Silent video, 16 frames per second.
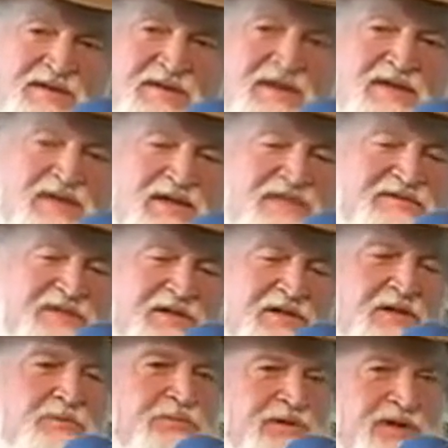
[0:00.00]
think that's still
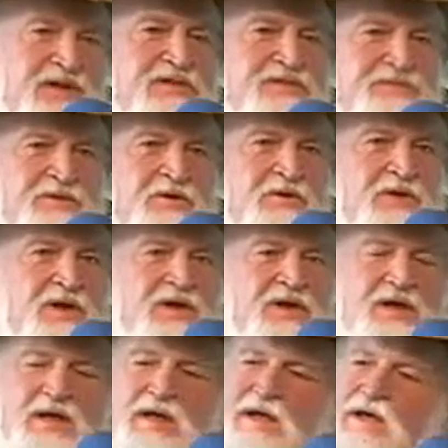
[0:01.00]
in print. So
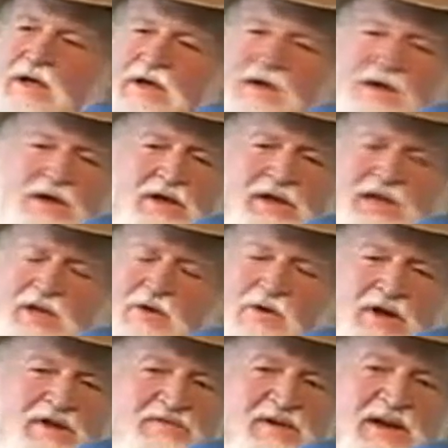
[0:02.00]
you
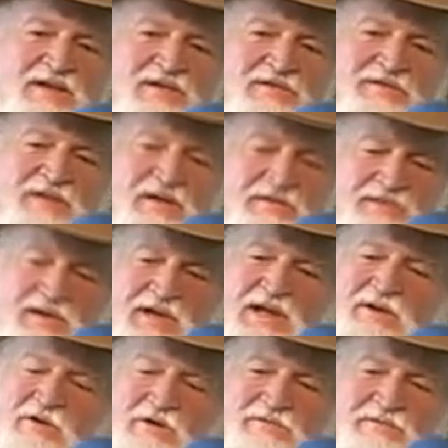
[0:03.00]
want to find yourself a
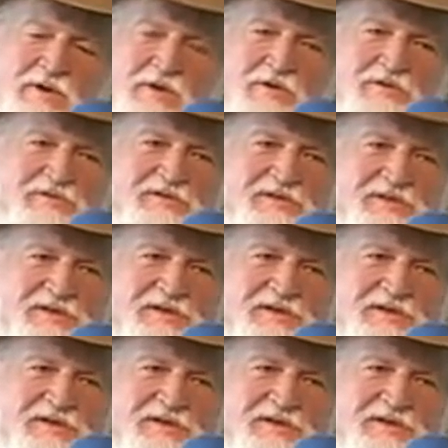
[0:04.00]
hero, folks.